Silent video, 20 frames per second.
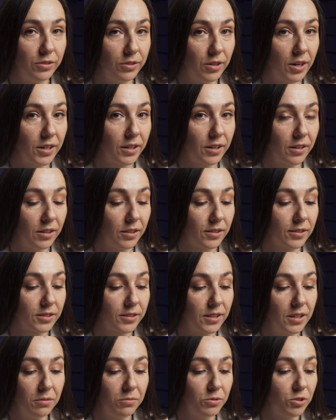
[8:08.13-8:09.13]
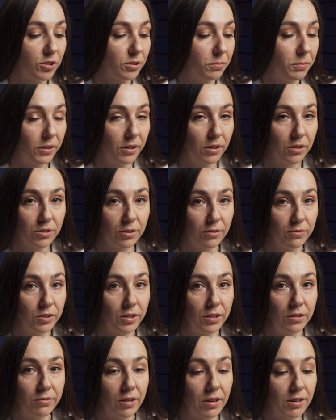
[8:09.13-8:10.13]
dark color scheme just because of
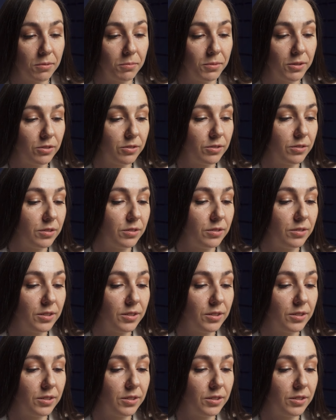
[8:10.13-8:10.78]
the environment.